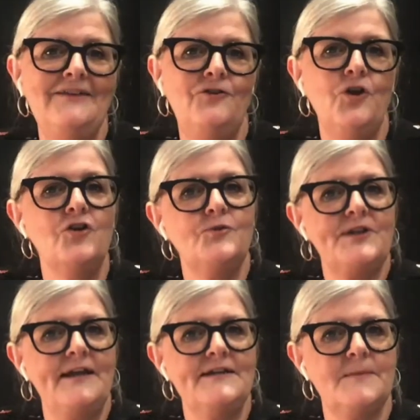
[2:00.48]
If you're going to
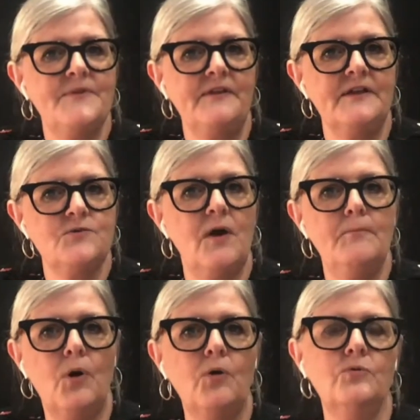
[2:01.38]
take something that's
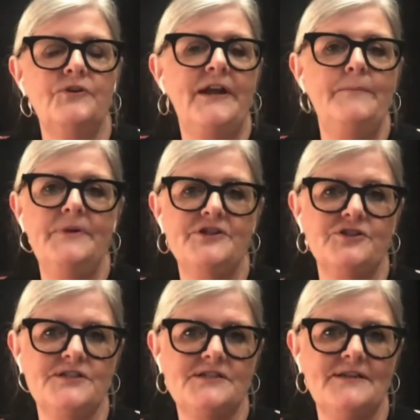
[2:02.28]
quite bold and
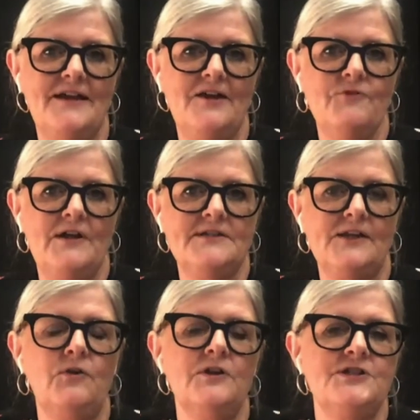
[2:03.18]
ambitious around
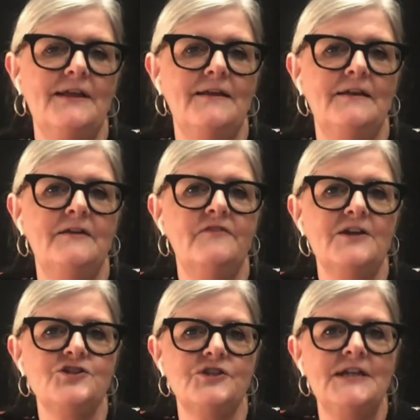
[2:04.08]
technology and
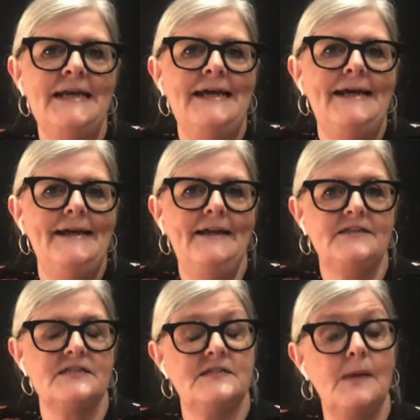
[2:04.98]
innovation,
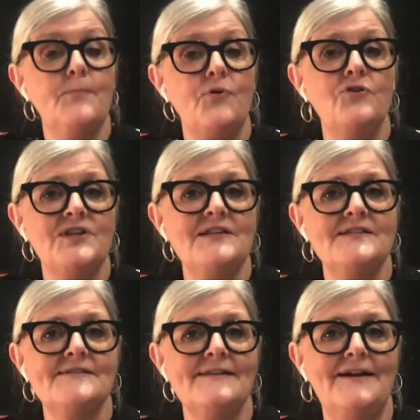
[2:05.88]
it's a step
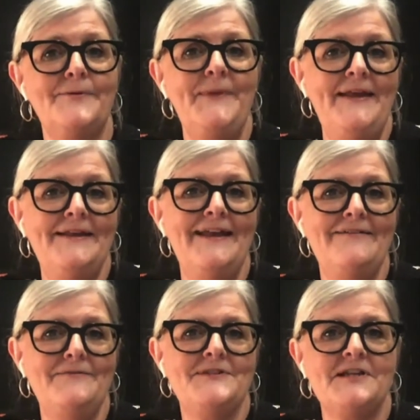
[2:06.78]
process.
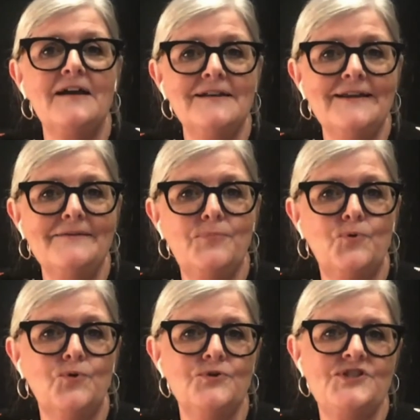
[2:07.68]
Startling
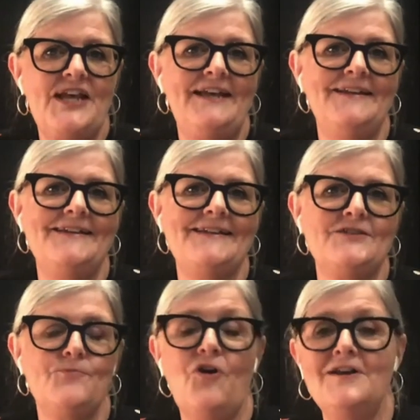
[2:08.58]
boards and
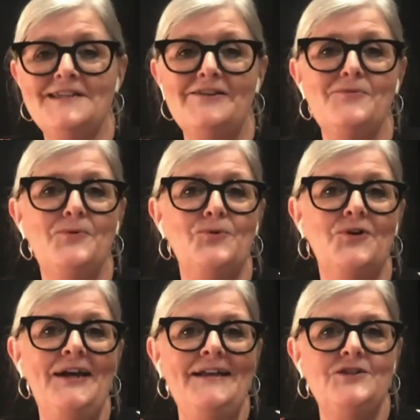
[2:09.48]
surprising them,
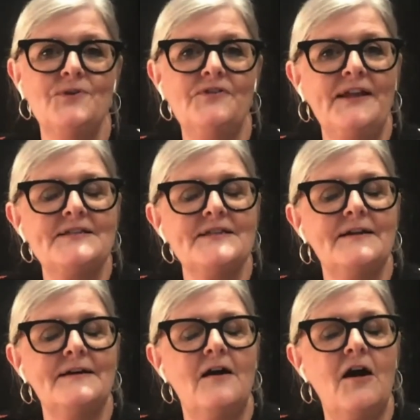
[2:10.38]
or doing things that
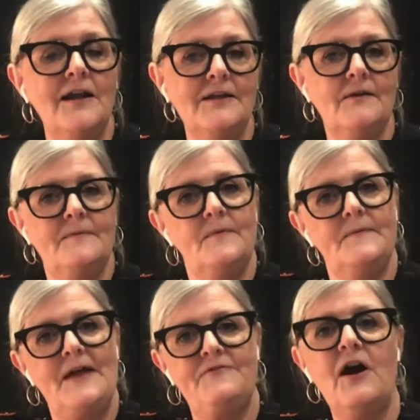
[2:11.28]
are
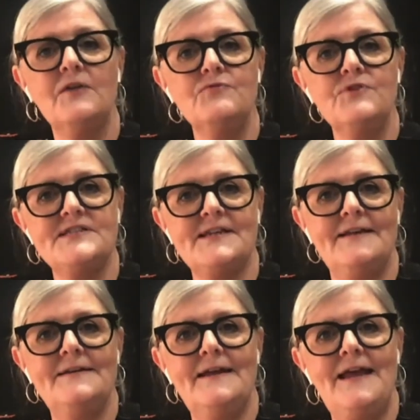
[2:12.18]
high risk
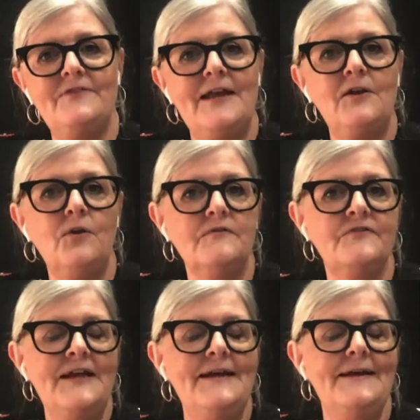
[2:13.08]
and haven't had a lot
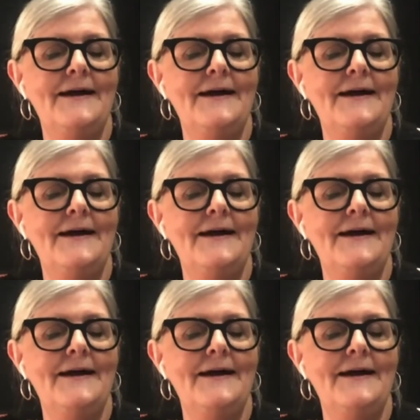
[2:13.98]
of